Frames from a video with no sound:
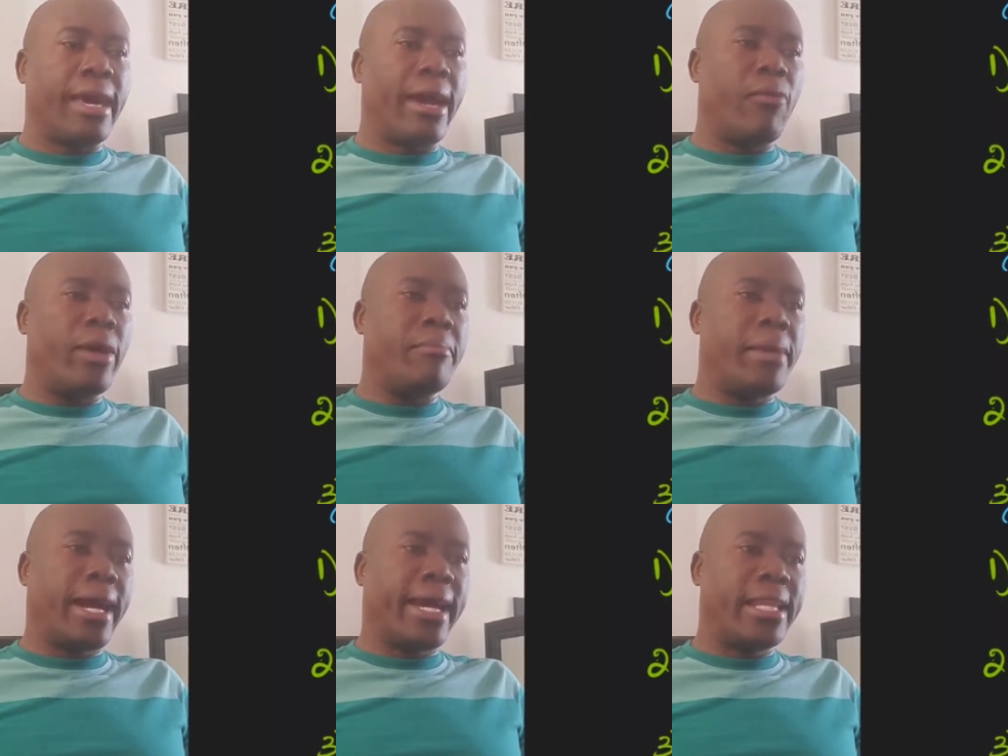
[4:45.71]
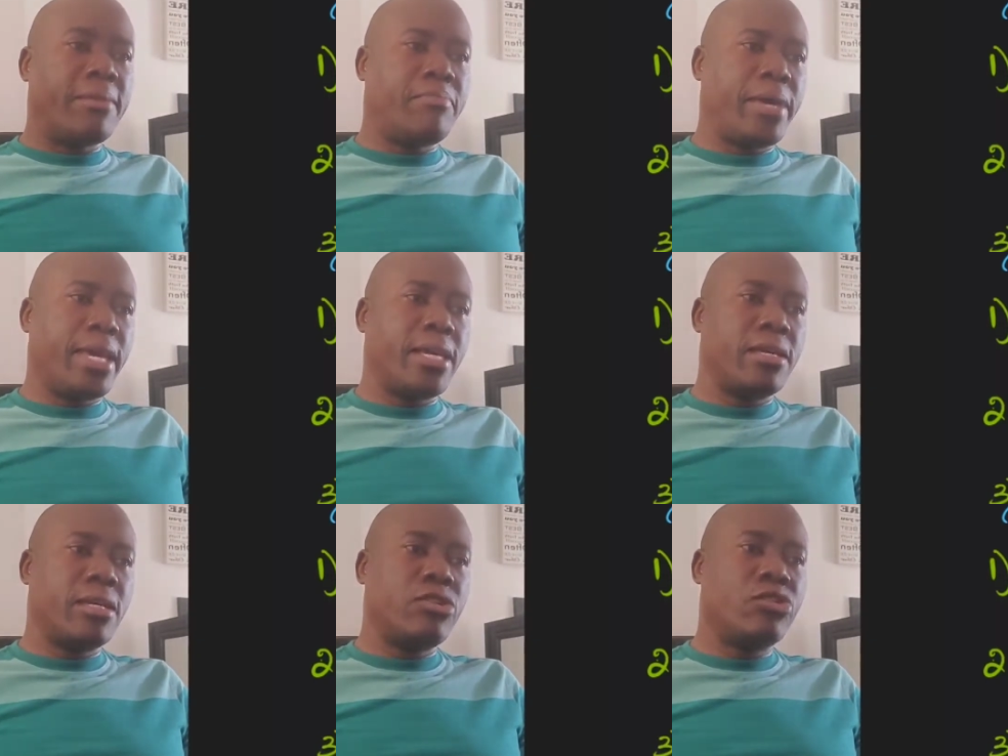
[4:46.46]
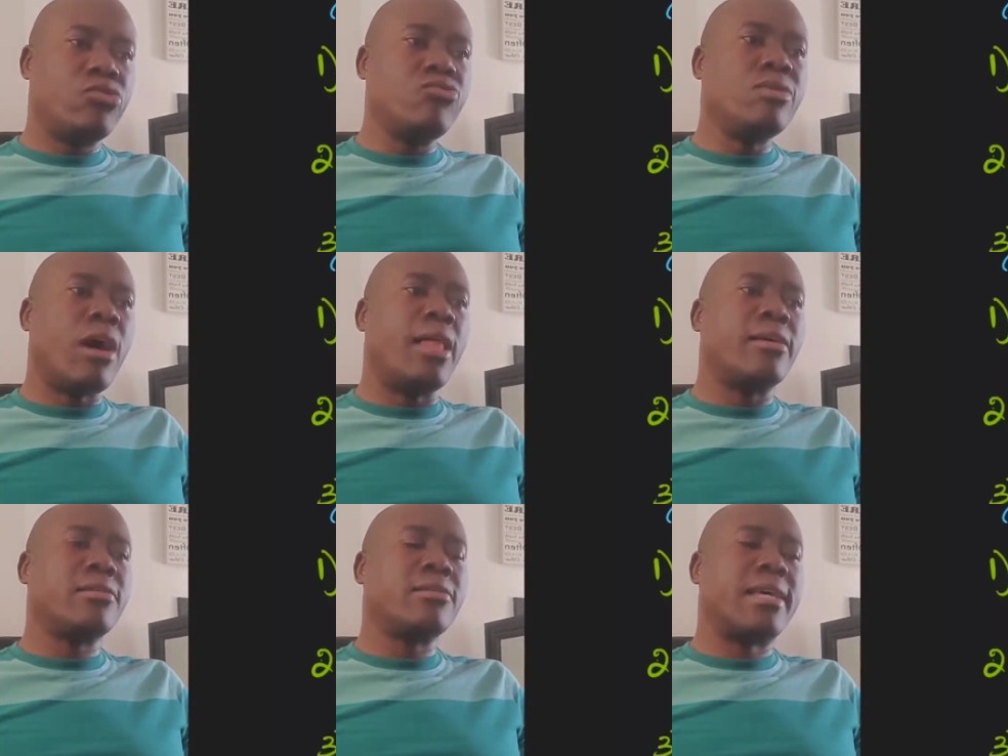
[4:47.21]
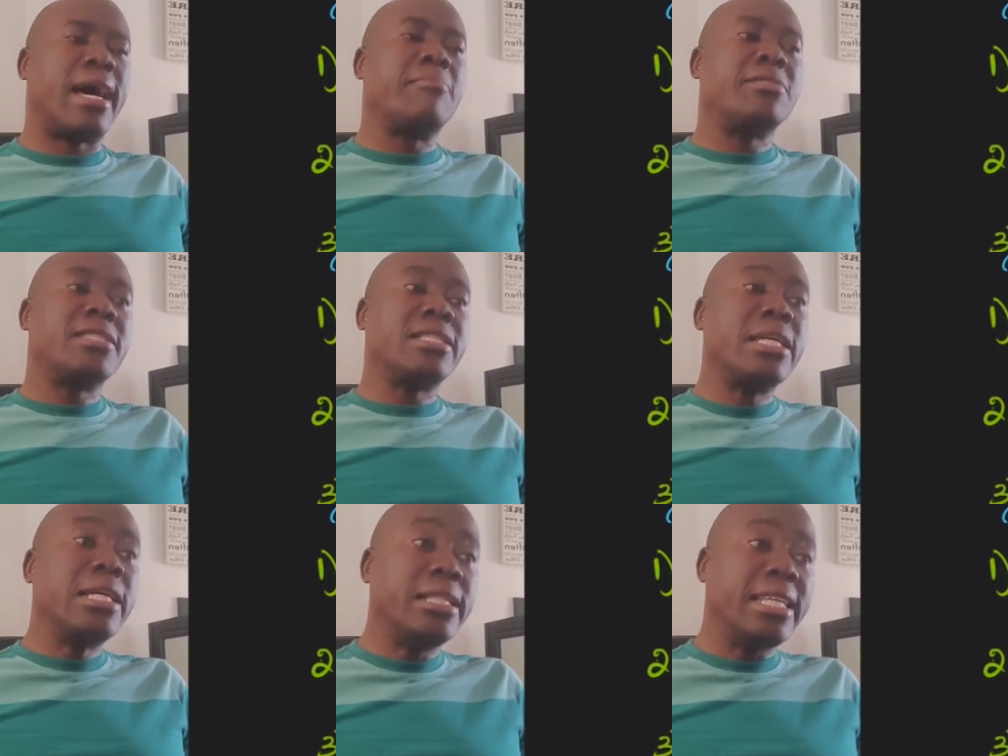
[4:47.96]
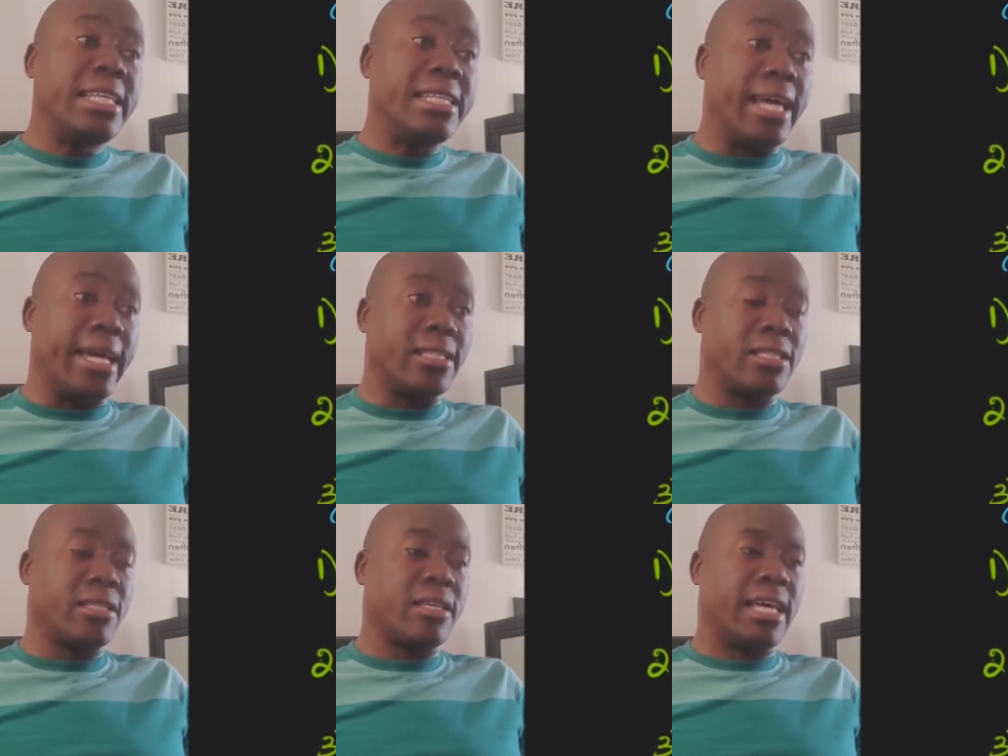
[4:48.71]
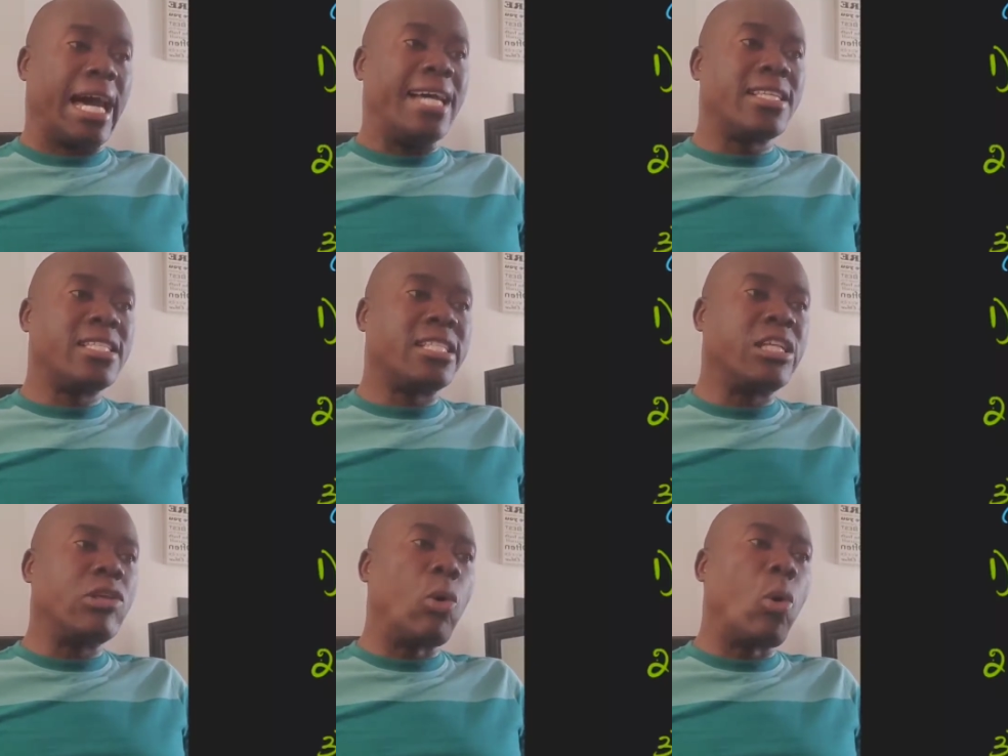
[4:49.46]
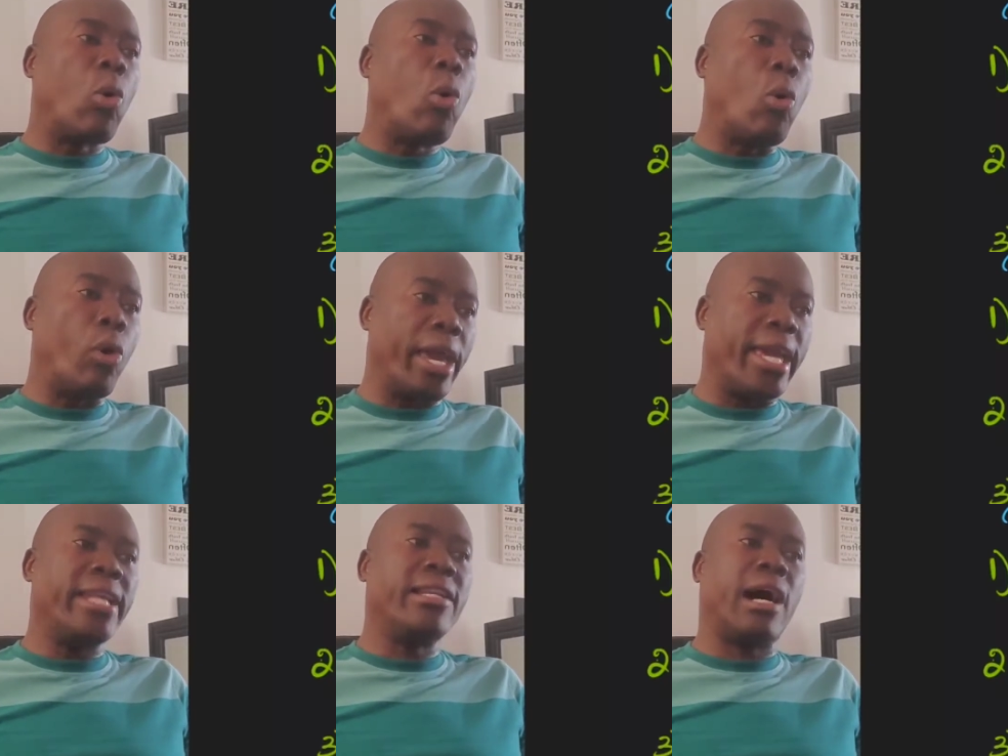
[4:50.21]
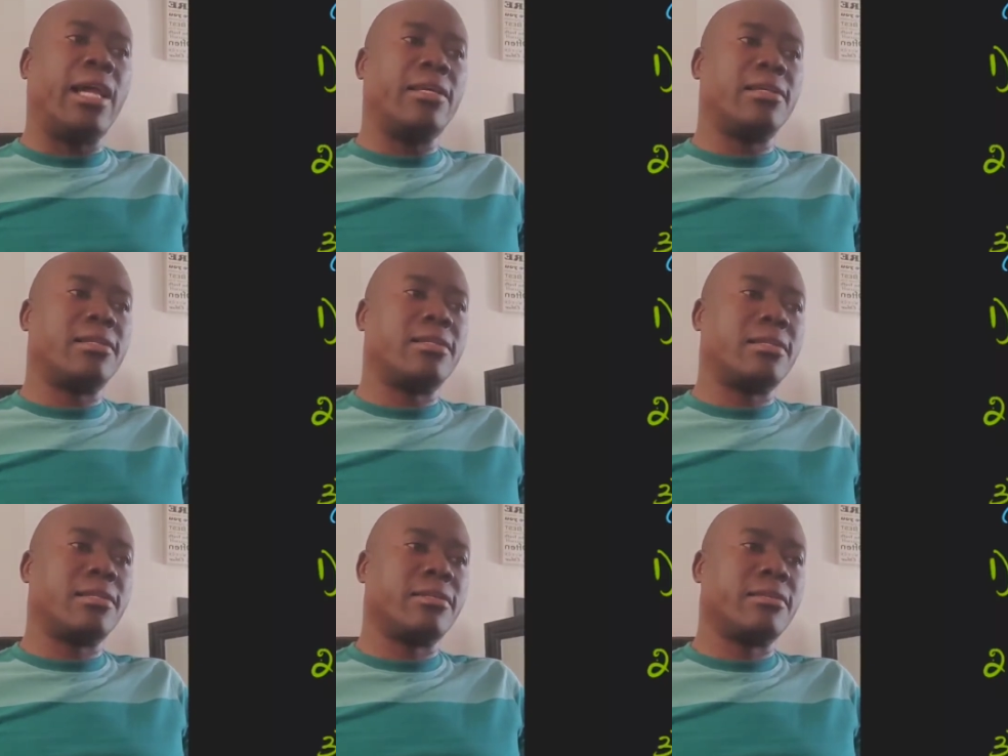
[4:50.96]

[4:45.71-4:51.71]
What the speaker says: I went back and I paid $2. I'm still in debt. I still owe $8.